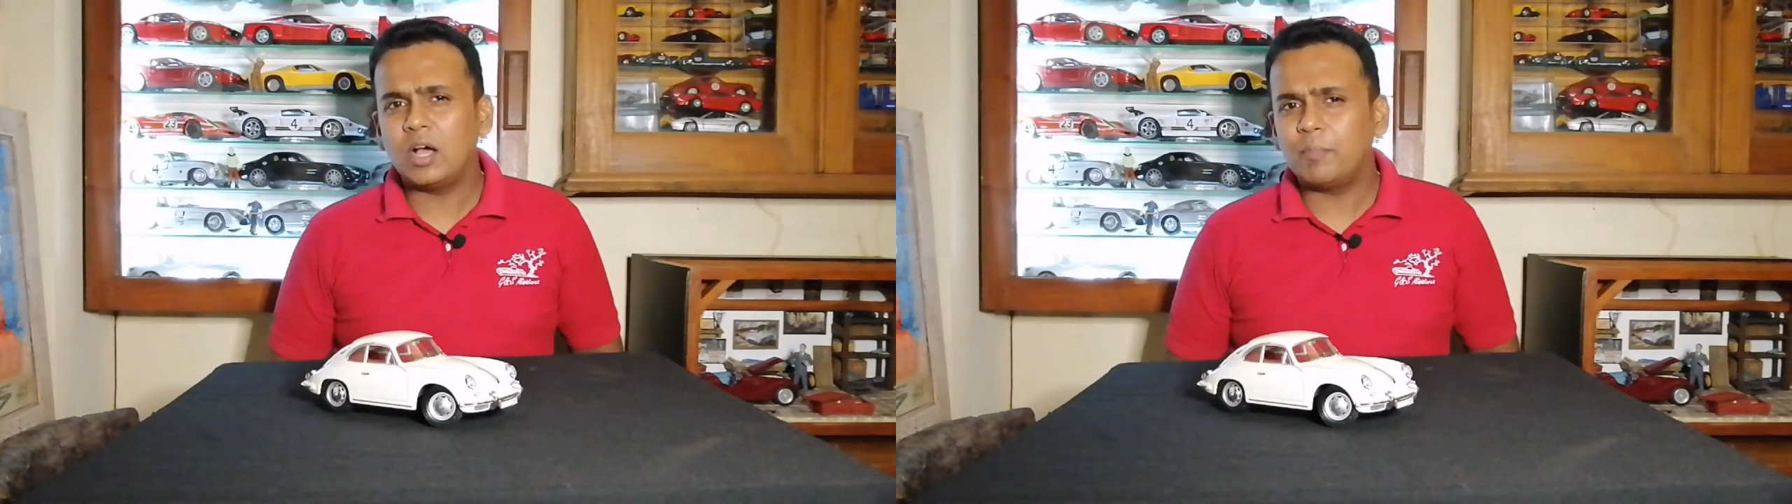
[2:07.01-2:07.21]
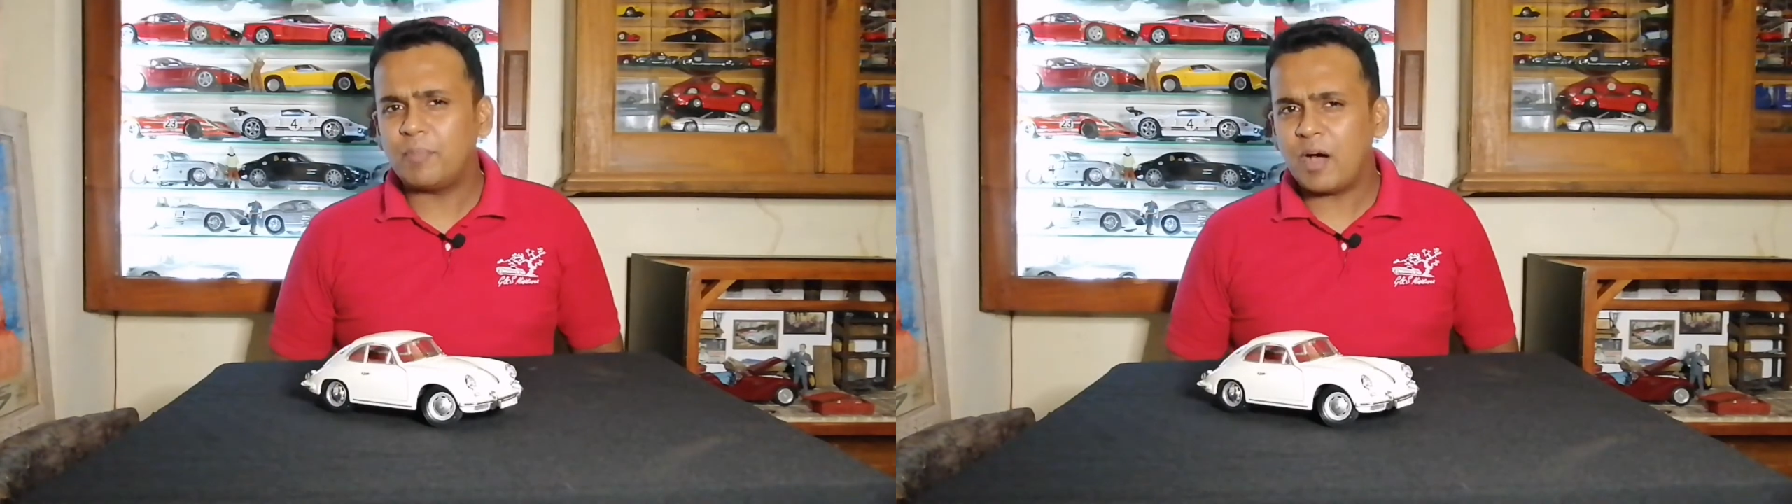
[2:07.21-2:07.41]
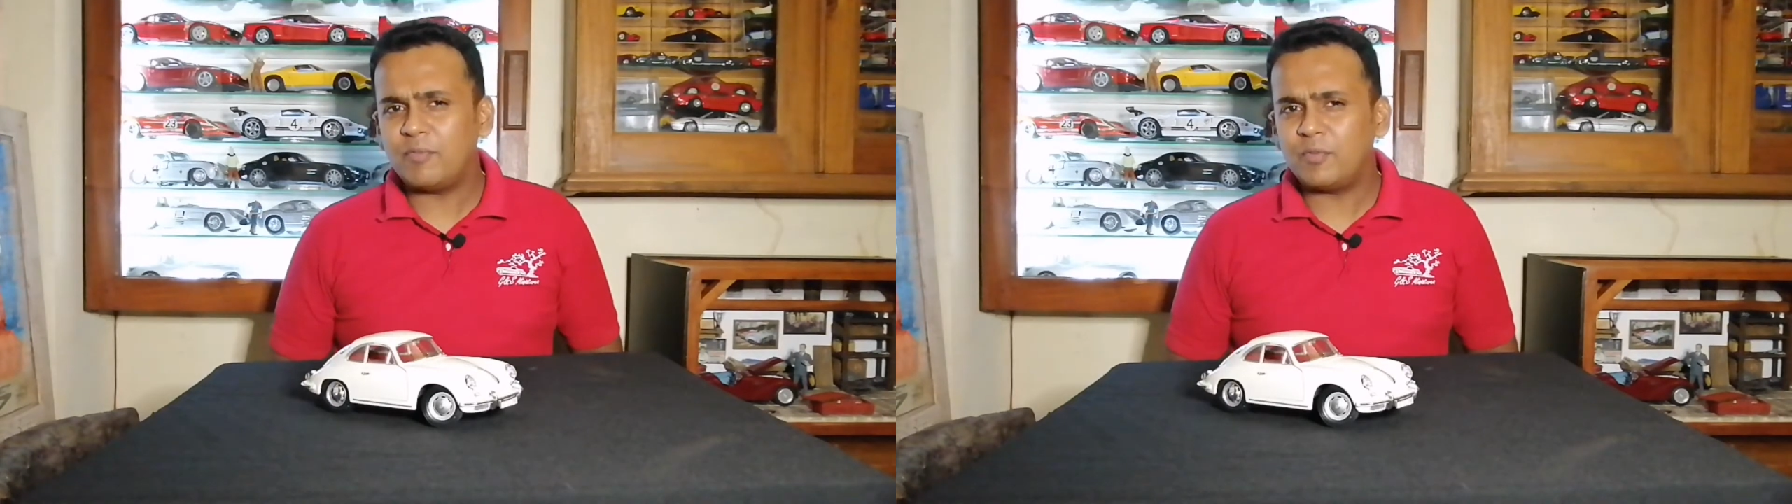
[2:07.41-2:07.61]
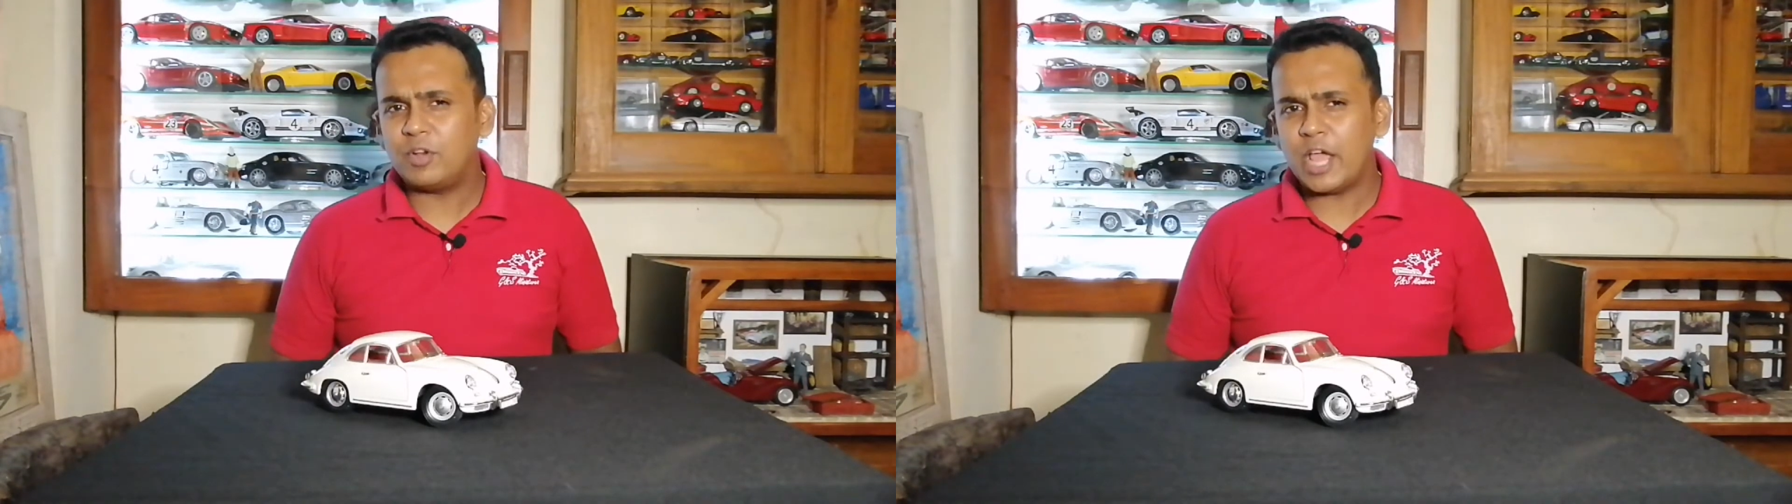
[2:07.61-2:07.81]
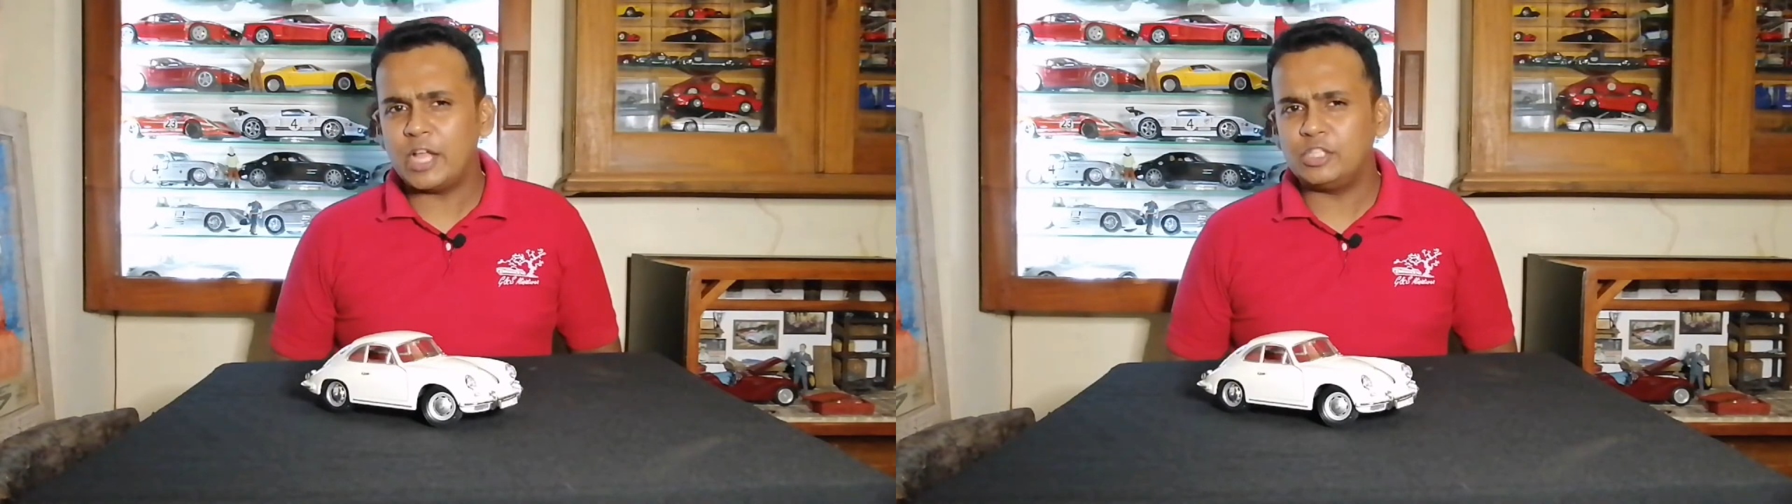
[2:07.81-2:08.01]
a
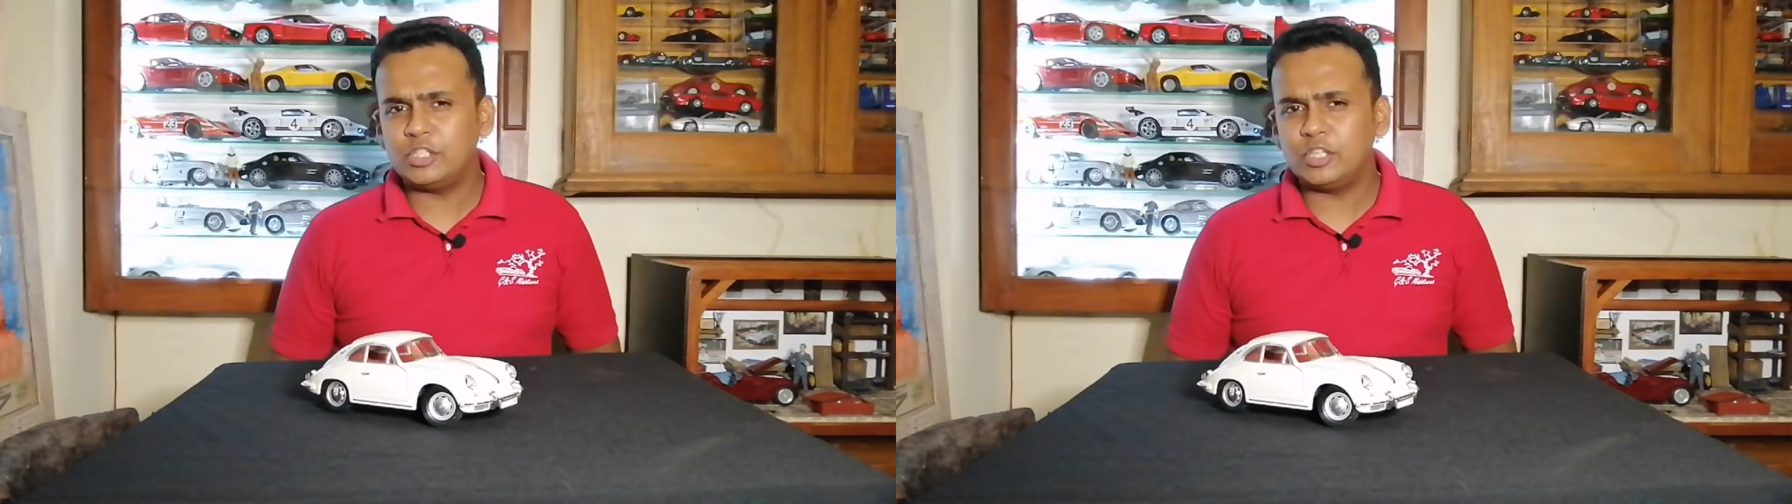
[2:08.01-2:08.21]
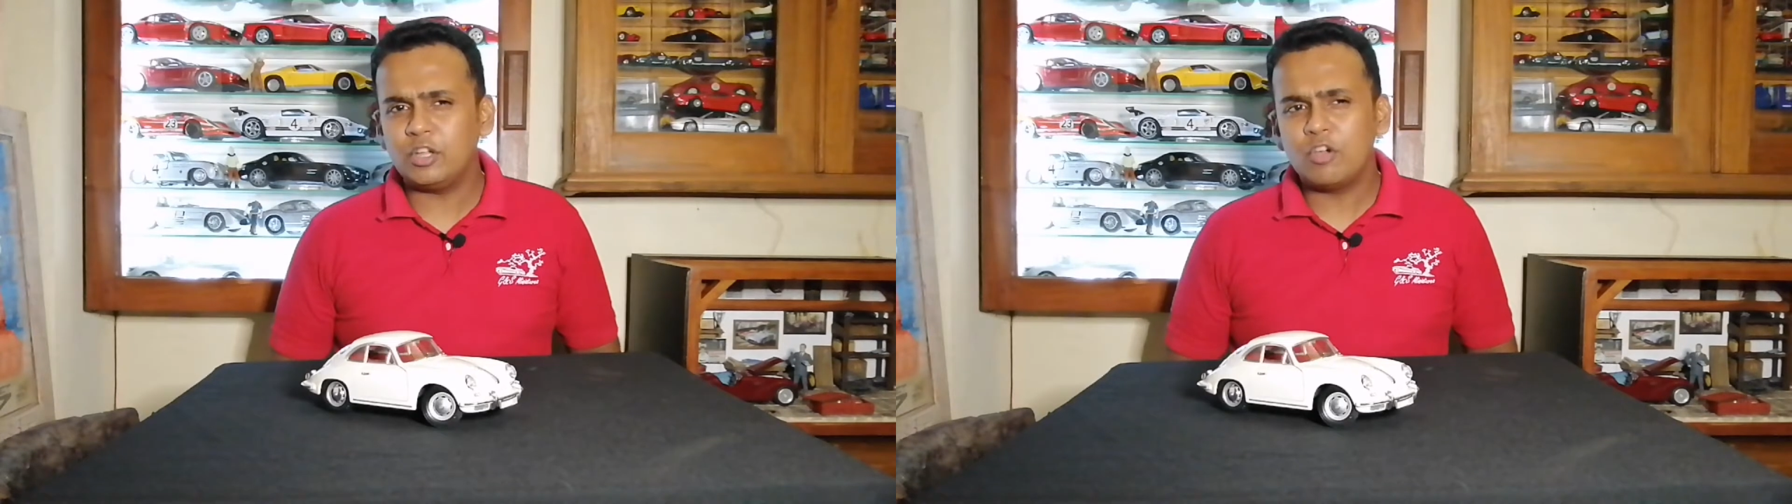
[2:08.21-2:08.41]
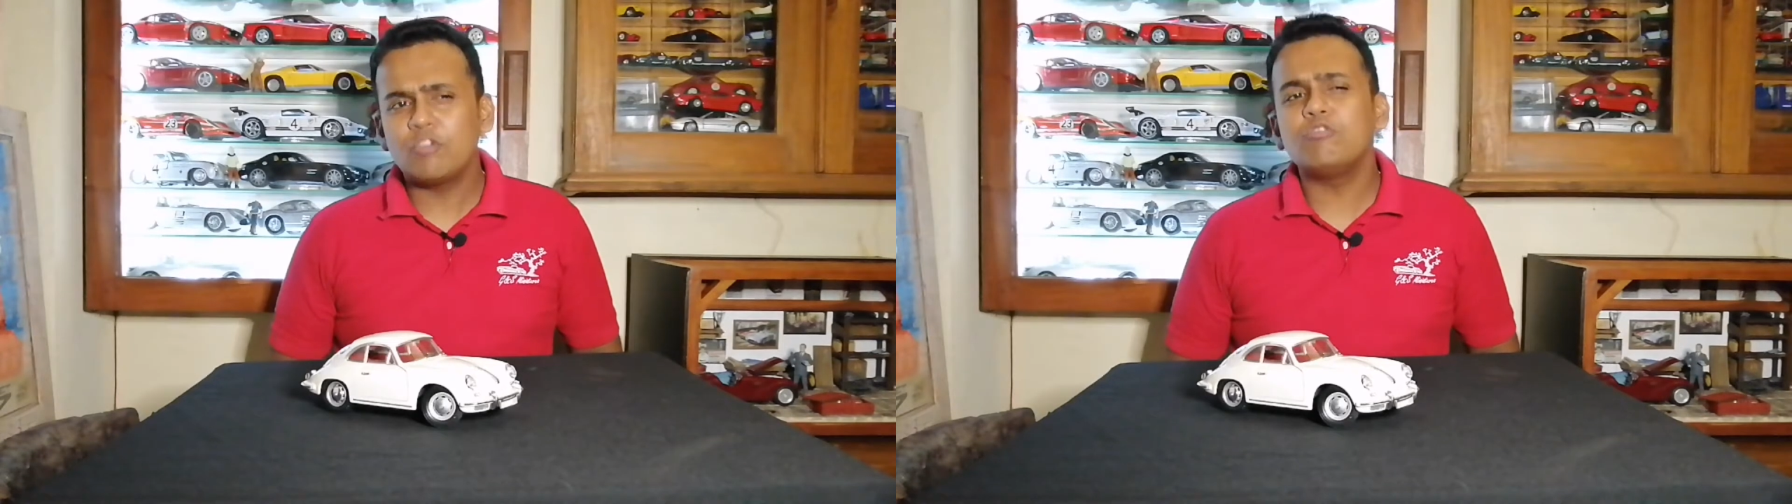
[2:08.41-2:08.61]
powerful engine